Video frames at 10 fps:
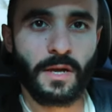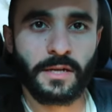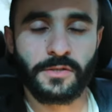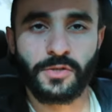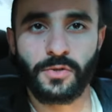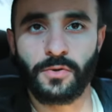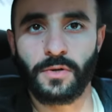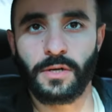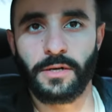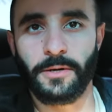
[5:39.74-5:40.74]
And
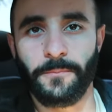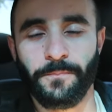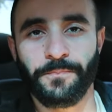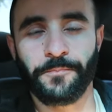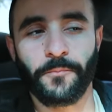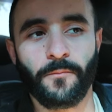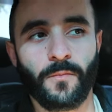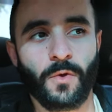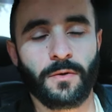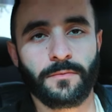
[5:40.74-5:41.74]
so, um,
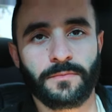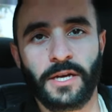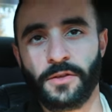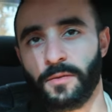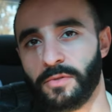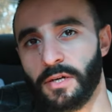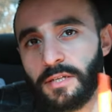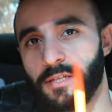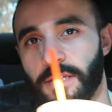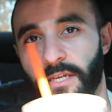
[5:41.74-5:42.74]
now that I'm
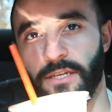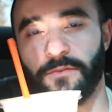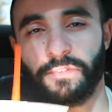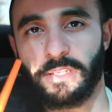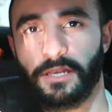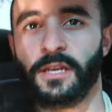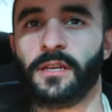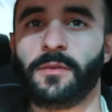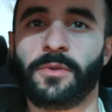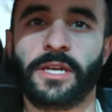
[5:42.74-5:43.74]
talking again, I feel like,
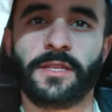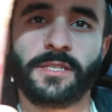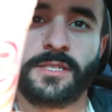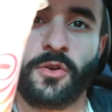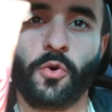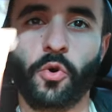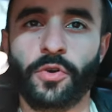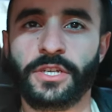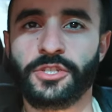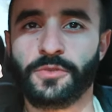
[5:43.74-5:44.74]
oh yeah, this is the
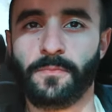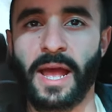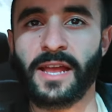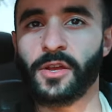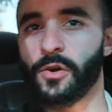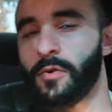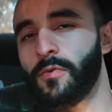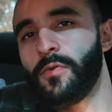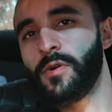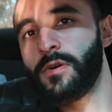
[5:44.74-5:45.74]
orange
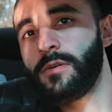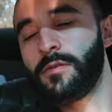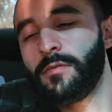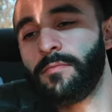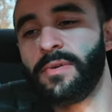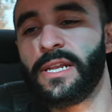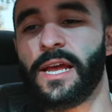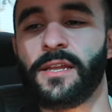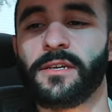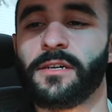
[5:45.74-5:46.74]
mango
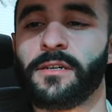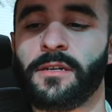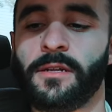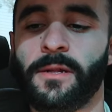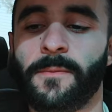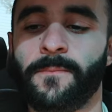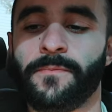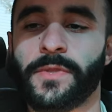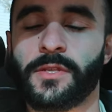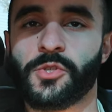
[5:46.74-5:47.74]
banana
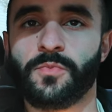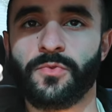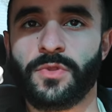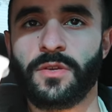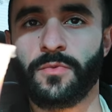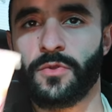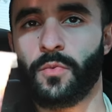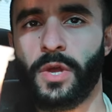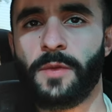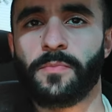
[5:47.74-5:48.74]
smoothie with
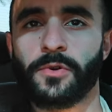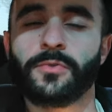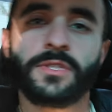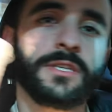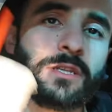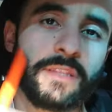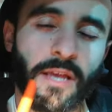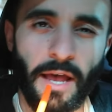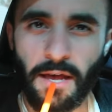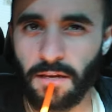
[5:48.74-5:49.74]
whey protein
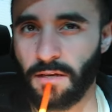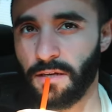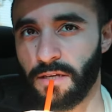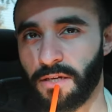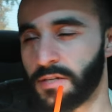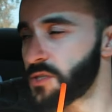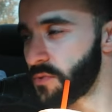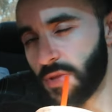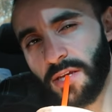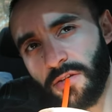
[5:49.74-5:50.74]
they added in here.
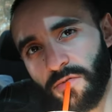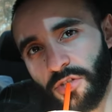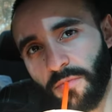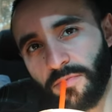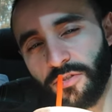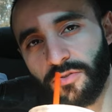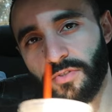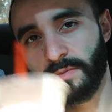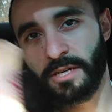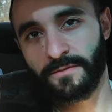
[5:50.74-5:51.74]
So thank you, Jamba
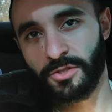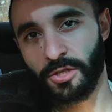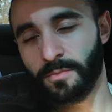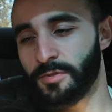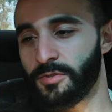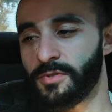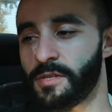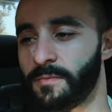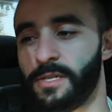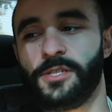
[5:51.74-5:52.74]
Juice. I have a Jamba
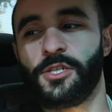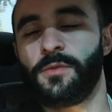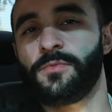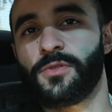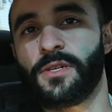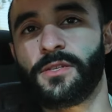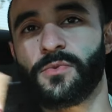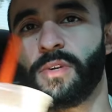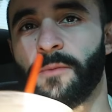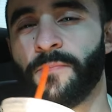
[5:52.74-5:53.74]
Juice in my gym, so
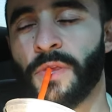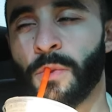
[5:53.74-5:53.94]
that's why.